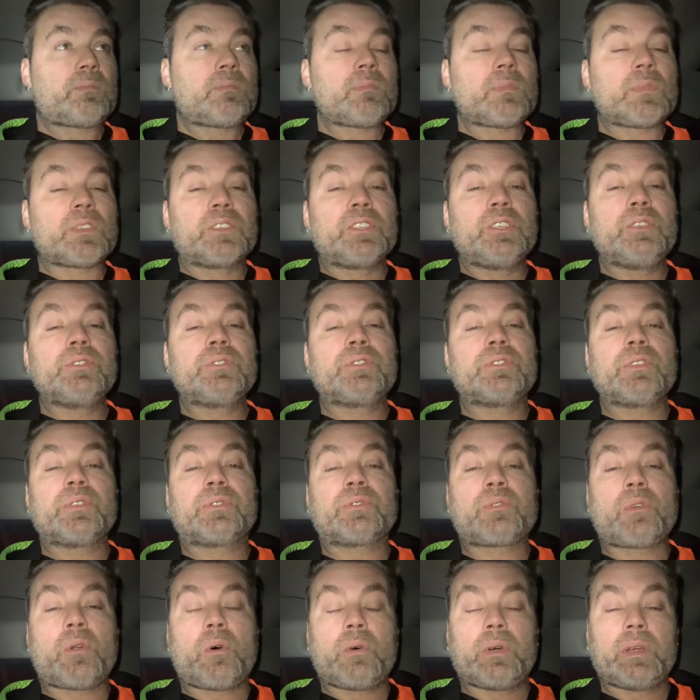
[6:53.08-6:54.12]
used to
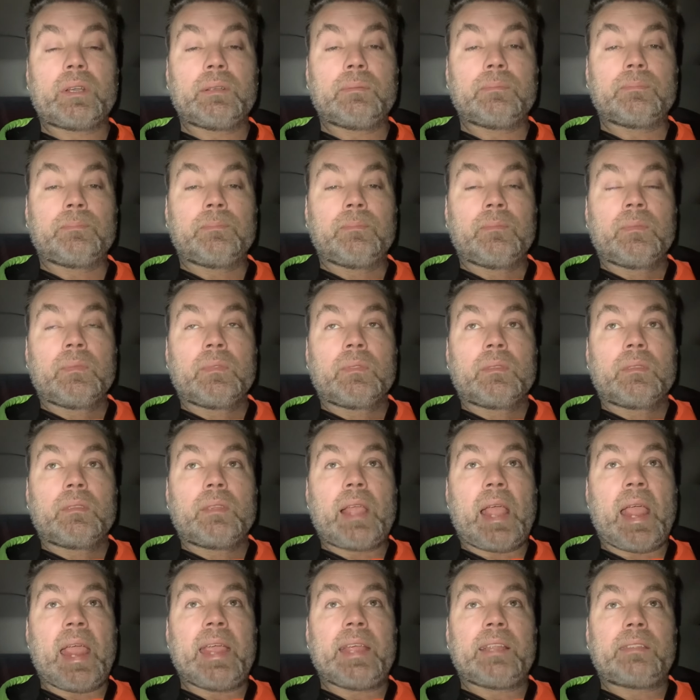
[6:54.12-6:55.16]
throwing
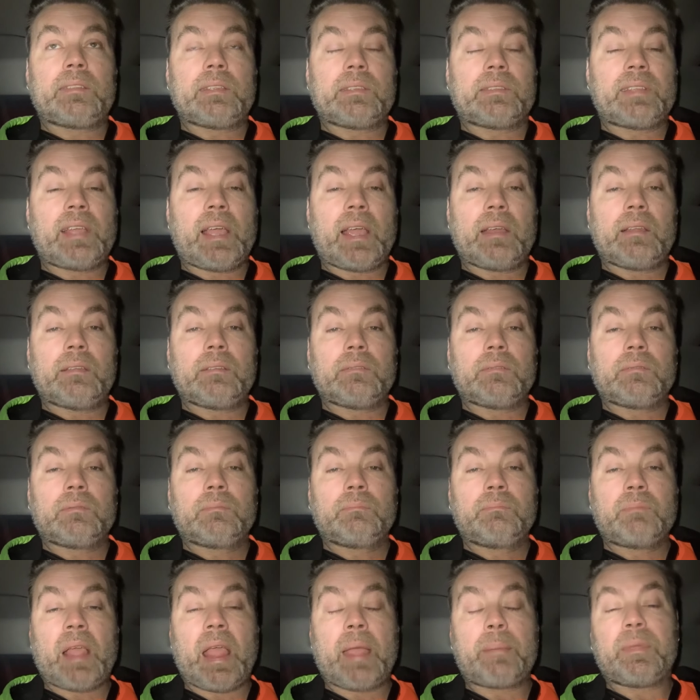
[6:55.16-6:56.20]
8 to 10,
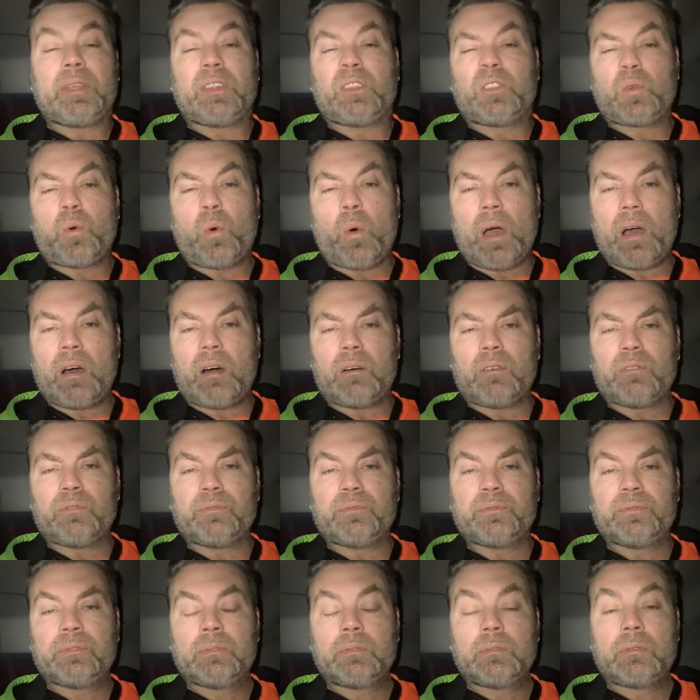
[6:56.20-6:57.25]
maybe
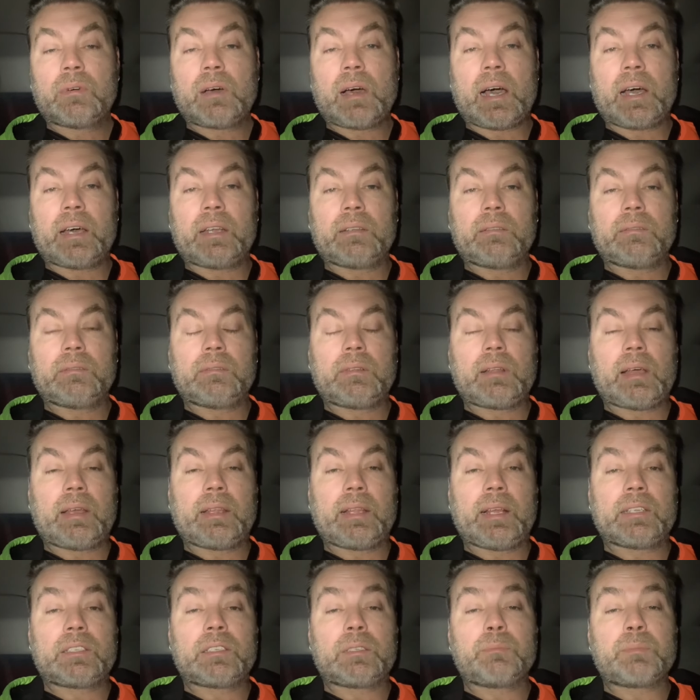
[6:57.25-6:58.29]
12 on,
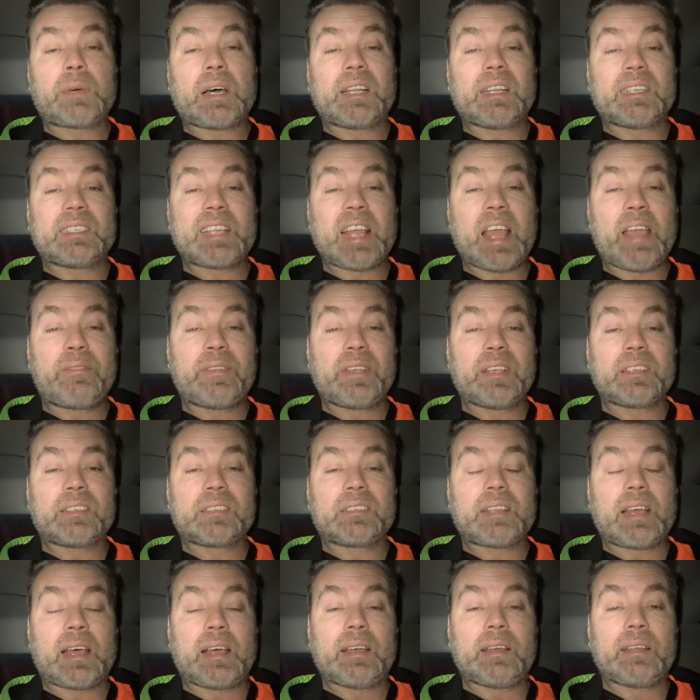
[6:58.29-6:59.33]
that's about as heavy as
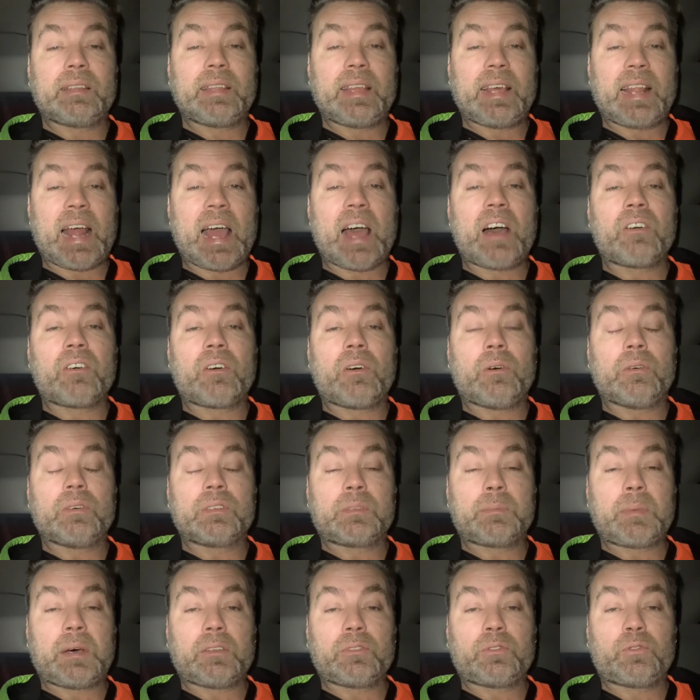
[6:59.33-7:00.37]
that I'll go, is
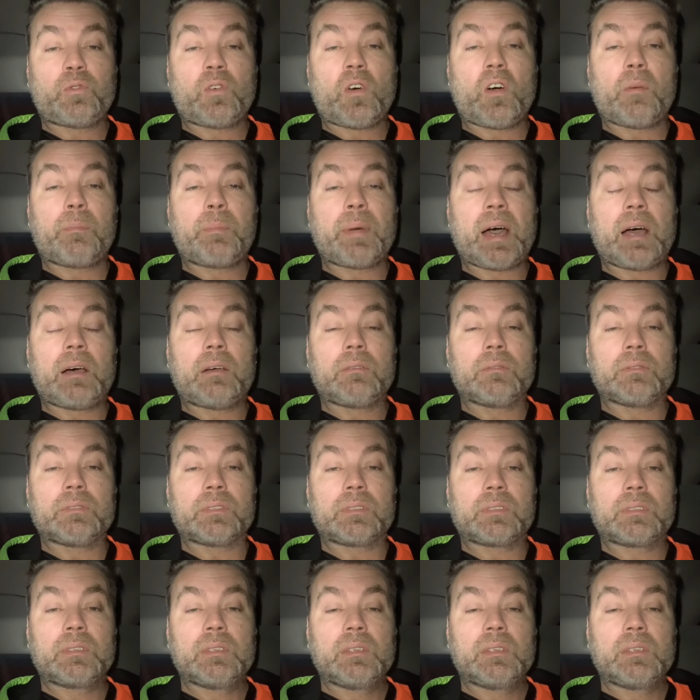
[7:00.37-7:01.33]
about 12 pounds